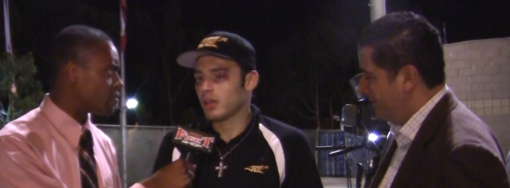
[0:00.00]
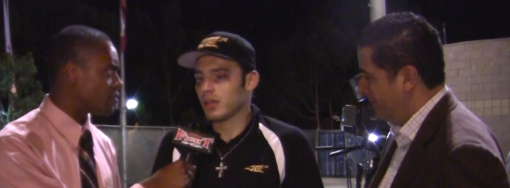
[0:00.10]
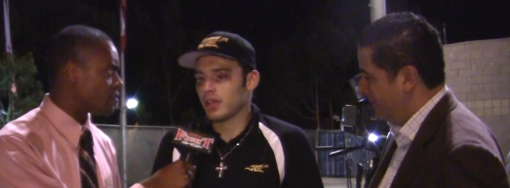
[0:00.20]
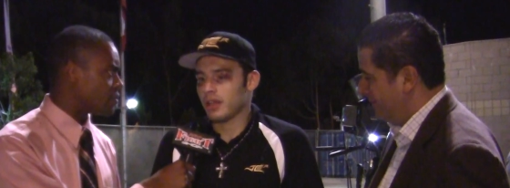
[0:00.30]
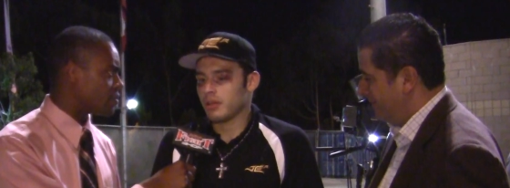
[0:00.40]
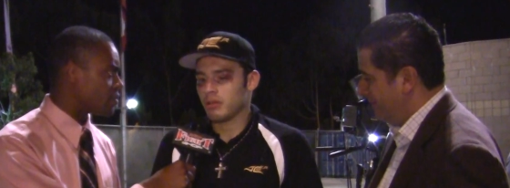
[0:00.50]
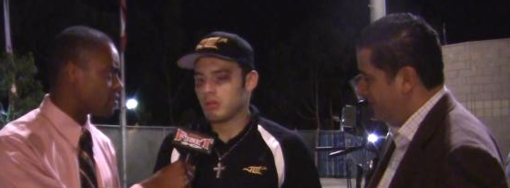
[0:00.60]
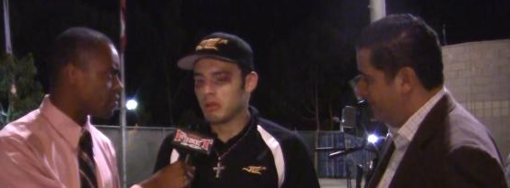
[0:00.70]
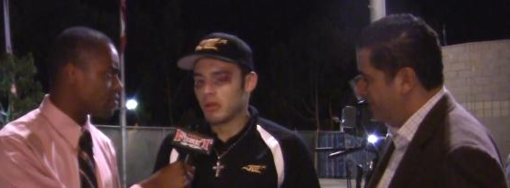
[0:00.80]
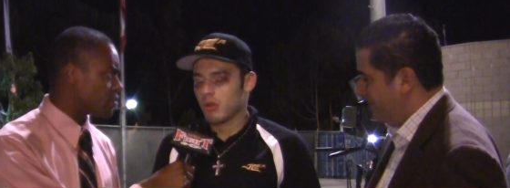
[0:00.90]
Speaker 1: and
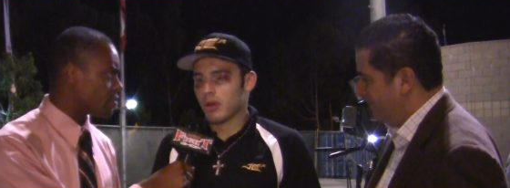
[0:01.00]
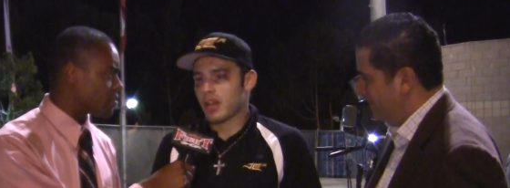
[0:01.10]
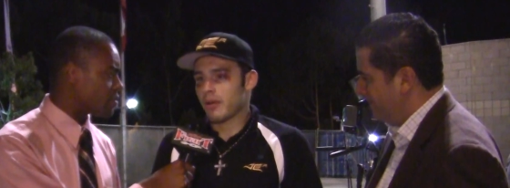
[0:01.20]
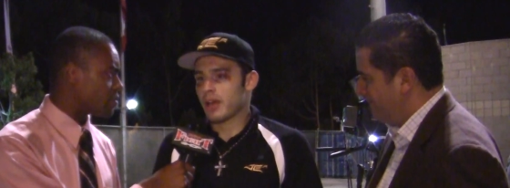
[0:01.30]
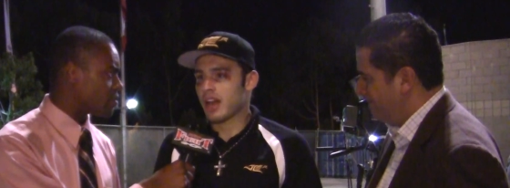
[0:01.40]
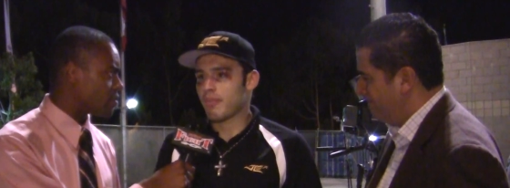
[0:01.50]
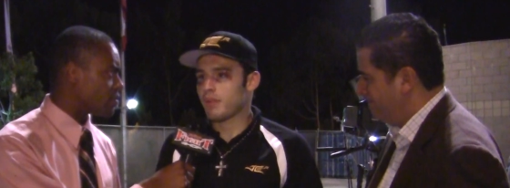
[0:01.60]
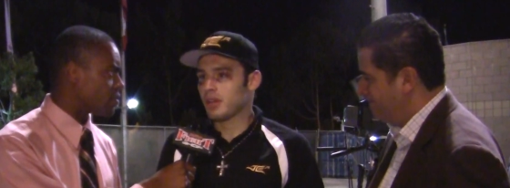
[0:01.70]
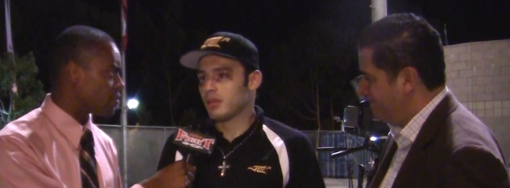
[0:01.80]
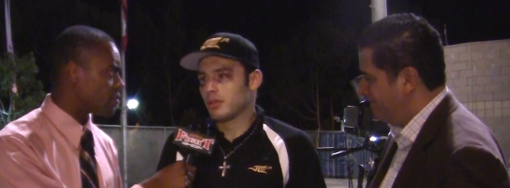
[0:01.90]
whatever
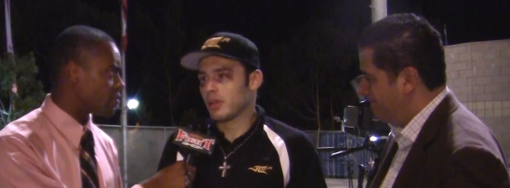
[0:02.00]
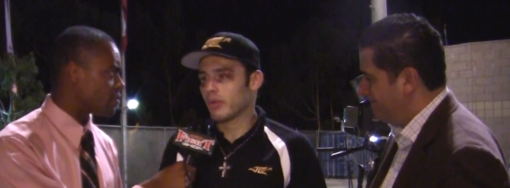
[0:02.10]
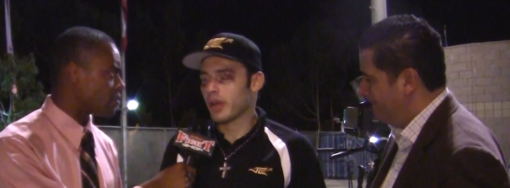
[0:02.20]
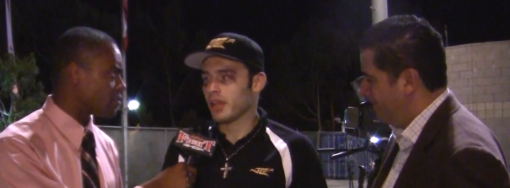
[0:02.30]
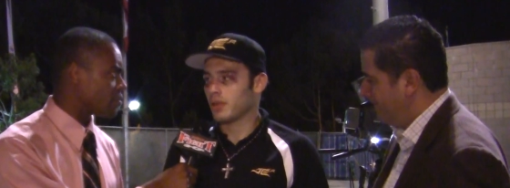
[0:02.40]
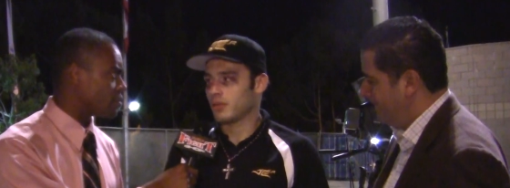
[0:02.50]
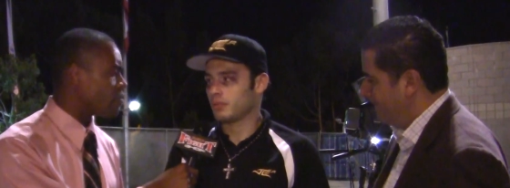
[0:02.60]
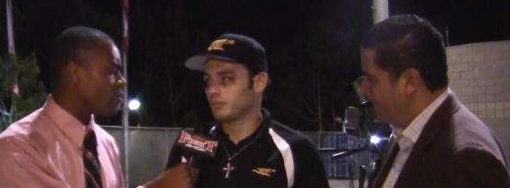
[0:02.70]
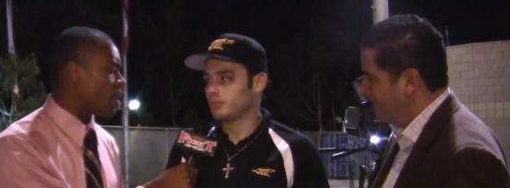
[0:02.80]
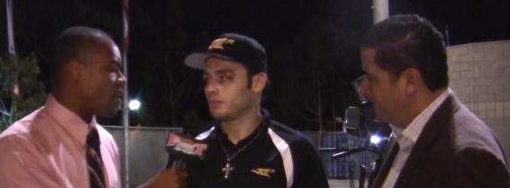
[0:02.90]
happened, I'm ready.
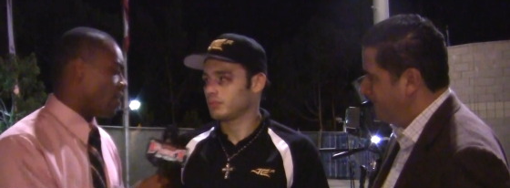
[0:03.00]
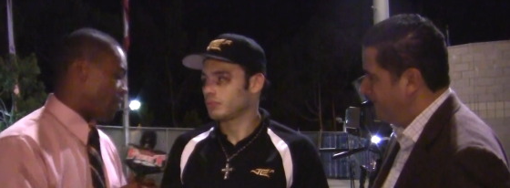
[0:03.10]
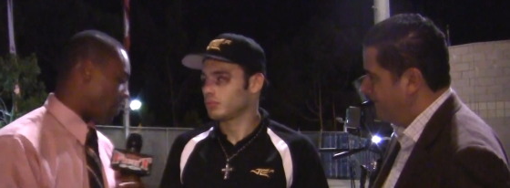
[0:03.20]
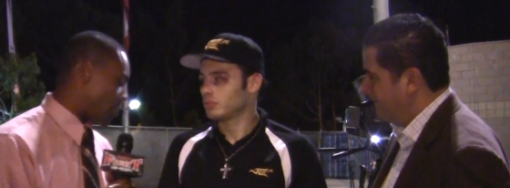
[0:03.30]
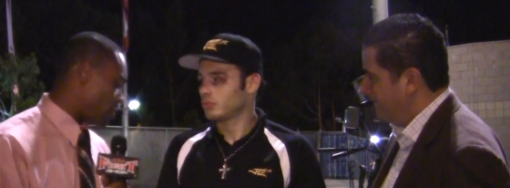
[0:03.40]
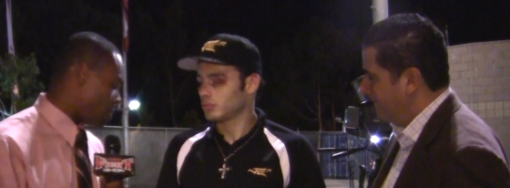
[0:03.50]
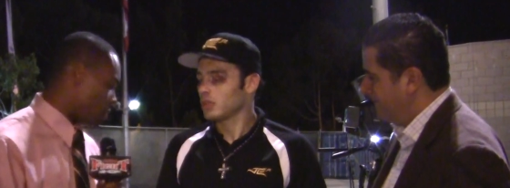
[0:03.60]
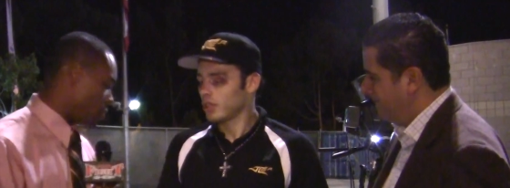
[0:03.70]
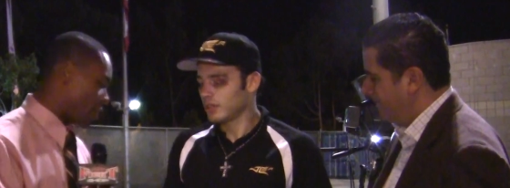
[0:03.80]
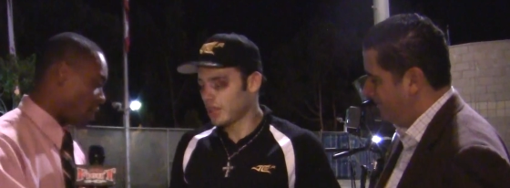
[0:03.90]
Speaker 2: Thank you,
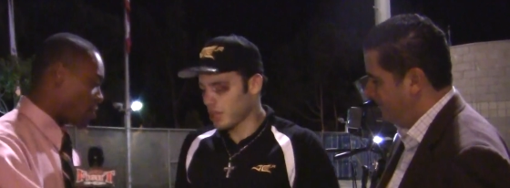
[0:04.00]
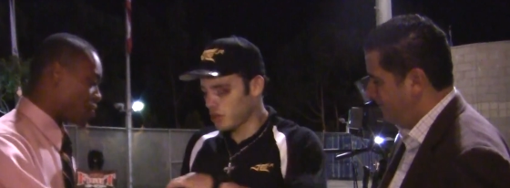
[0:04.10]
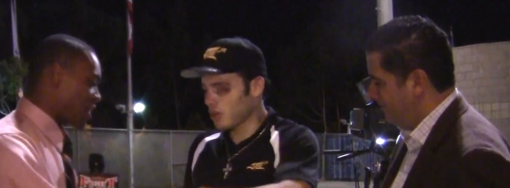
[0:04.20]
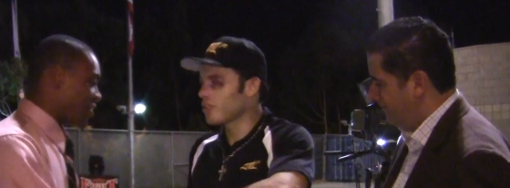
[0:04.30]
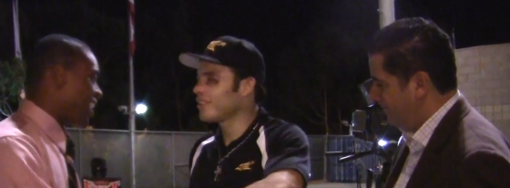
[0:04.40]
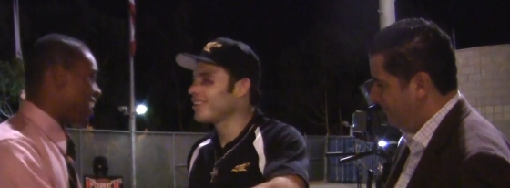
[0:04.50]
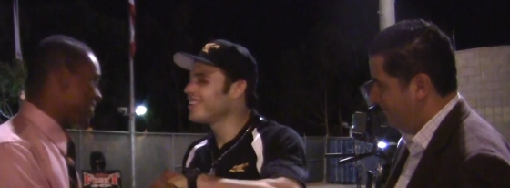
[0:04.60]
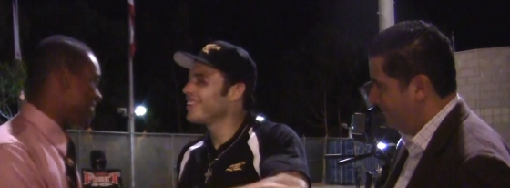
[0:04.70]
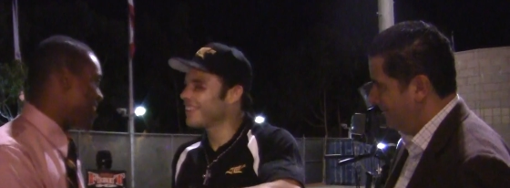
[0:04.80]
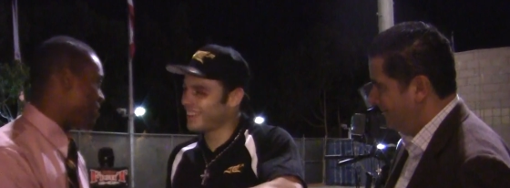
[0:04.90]
Julio. I won't shake your hand
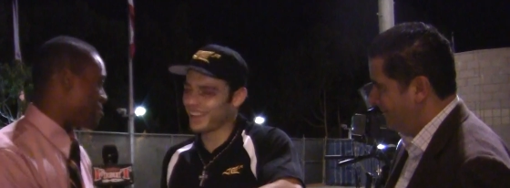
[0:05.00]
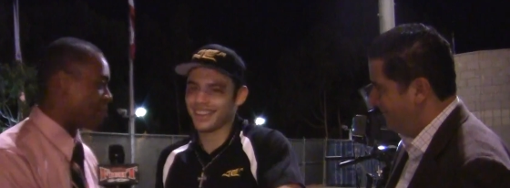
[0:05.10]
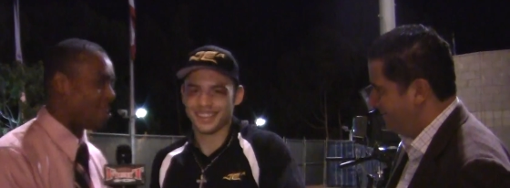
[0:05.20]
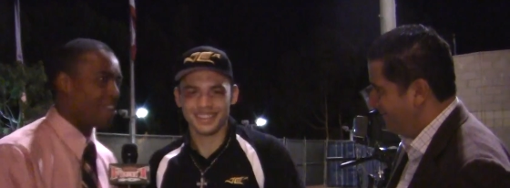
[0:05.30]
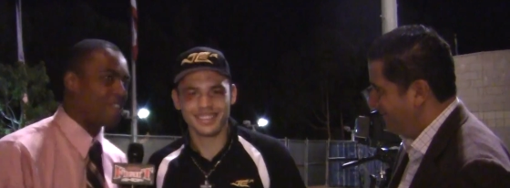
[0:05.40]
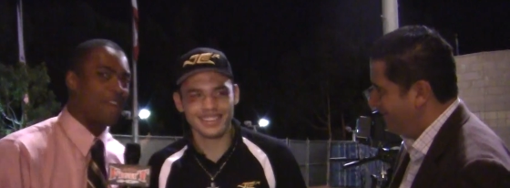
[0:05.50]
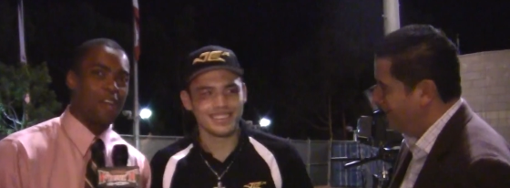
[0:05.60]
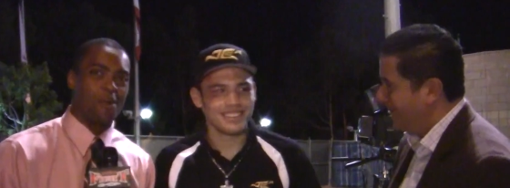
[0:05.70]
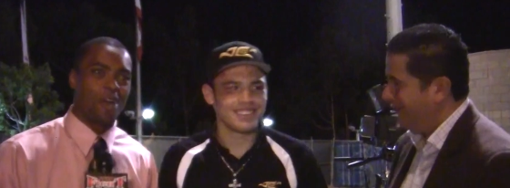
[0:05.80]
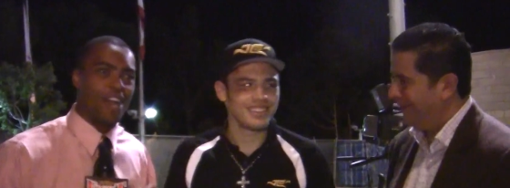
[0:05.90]
because I know it's broken.
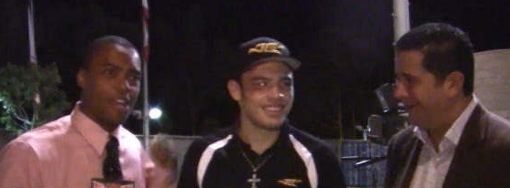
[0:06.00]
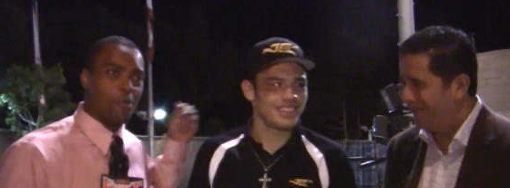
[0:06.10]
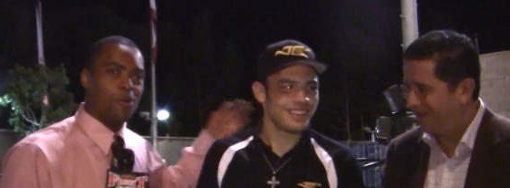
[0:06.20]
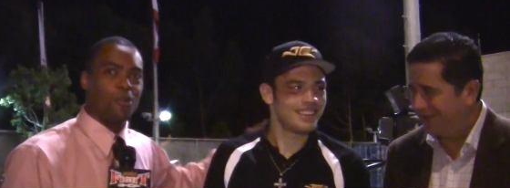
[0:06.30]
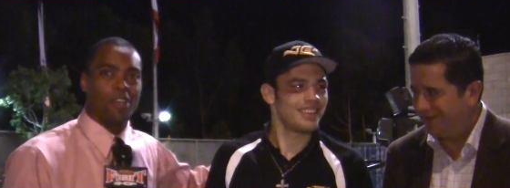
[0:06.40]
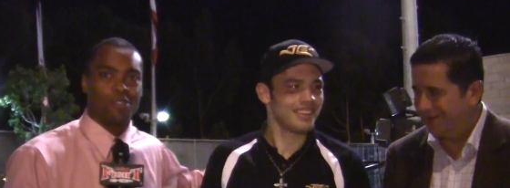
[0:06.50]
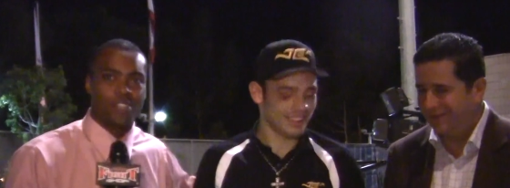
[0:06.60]
Radio Rahim with Julio